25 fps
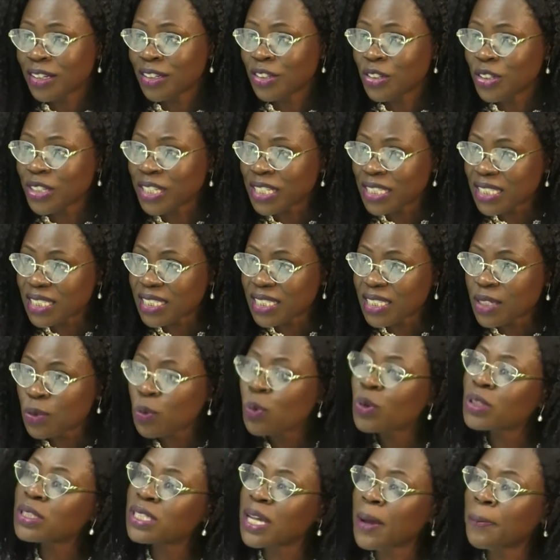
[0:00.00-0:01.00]
You can see
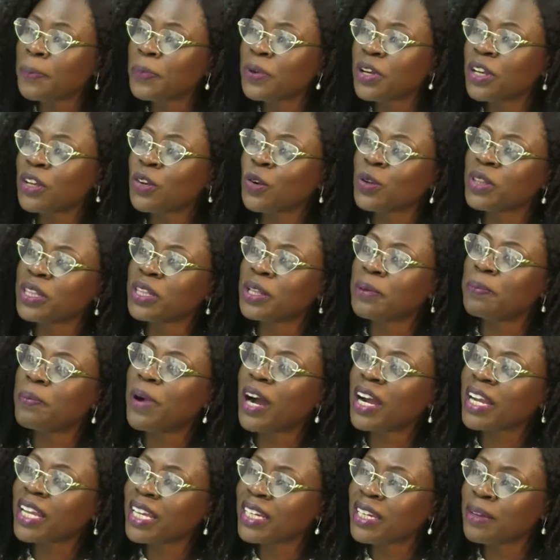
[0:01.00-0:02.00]
what's happening on the
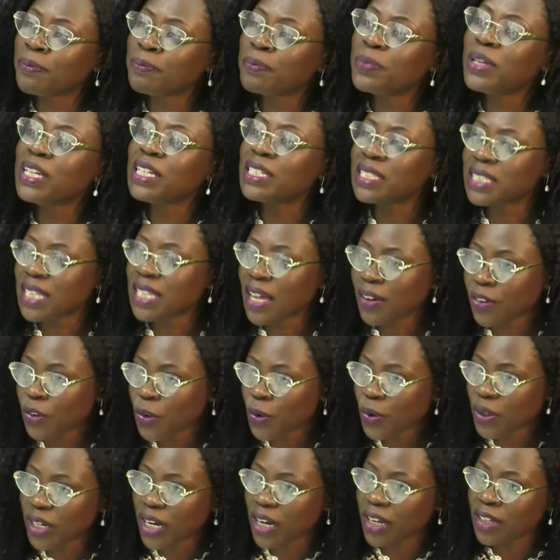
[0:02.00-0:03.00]
market and place an
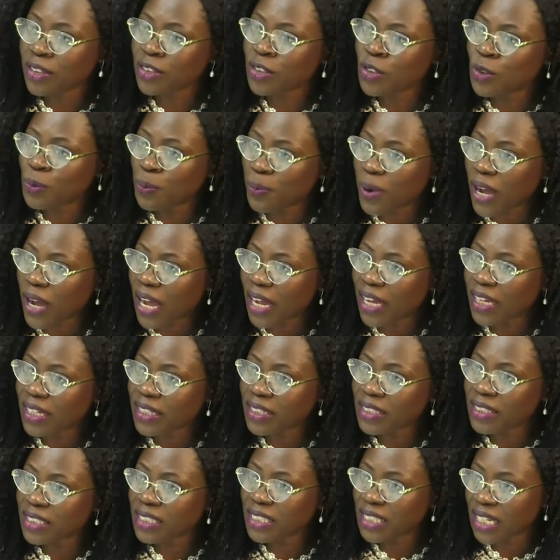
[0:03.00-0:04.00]
order to buy
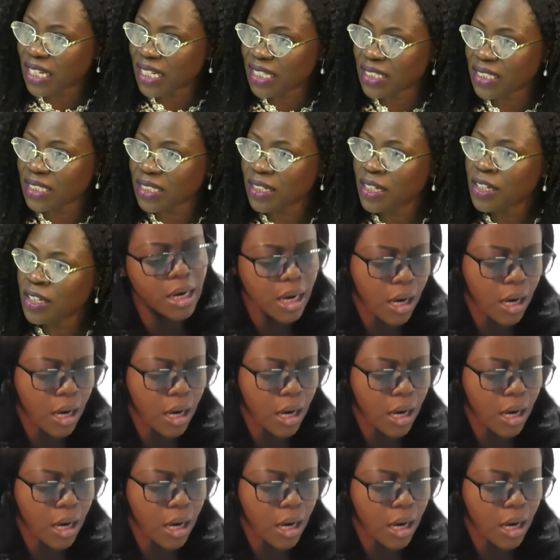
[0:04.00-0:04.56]
shares.